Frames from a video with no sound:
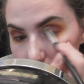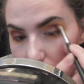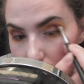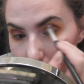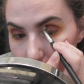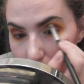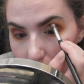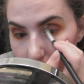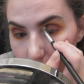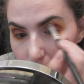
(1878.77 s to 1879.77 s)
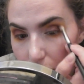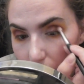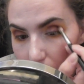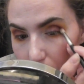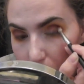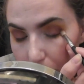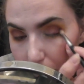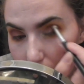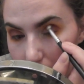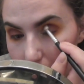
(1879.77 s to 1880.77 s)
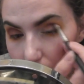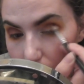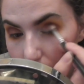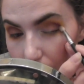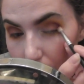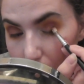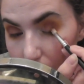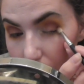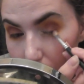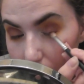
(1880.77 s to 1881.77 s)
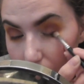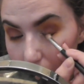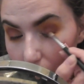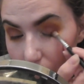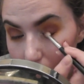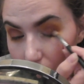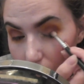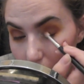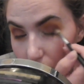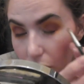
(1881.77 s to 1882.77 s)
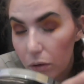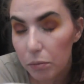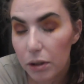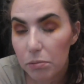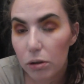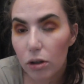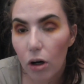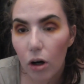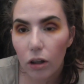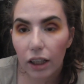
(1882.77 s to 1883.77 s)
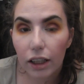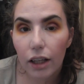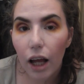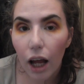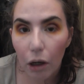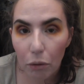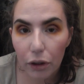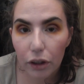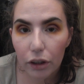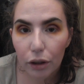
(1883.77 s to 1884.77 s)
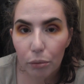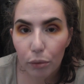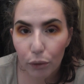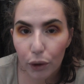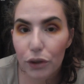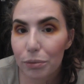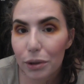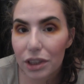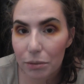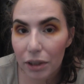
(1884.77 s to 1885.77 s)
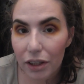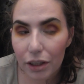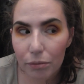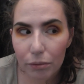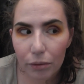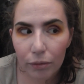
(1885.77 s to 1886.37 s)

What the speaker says: Something comes up and it really bugs me when people call like an hour before you're supposed to meet them